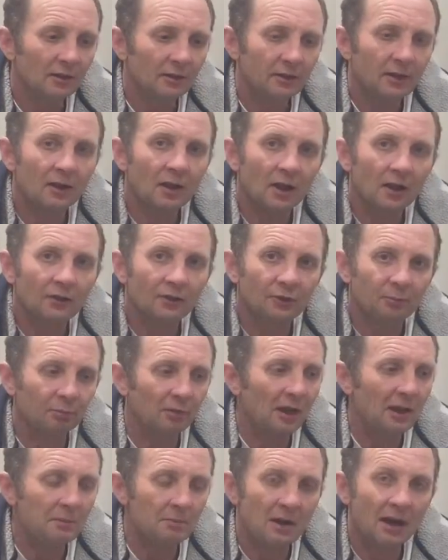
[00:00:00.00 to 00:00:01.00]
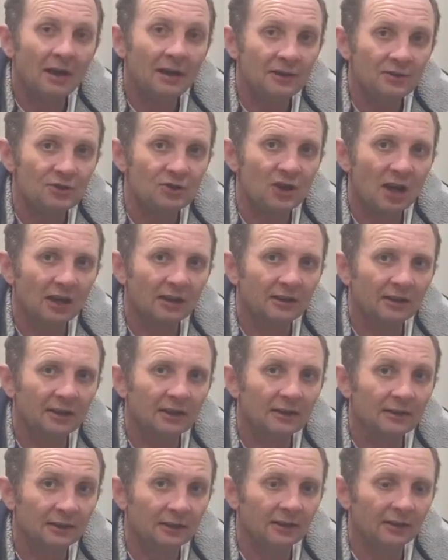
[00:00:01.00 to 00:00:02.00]
you know, spray paint injected
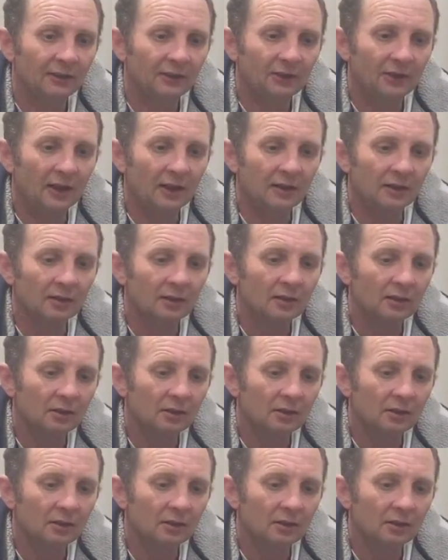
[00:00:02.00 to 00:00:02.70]
into your skin.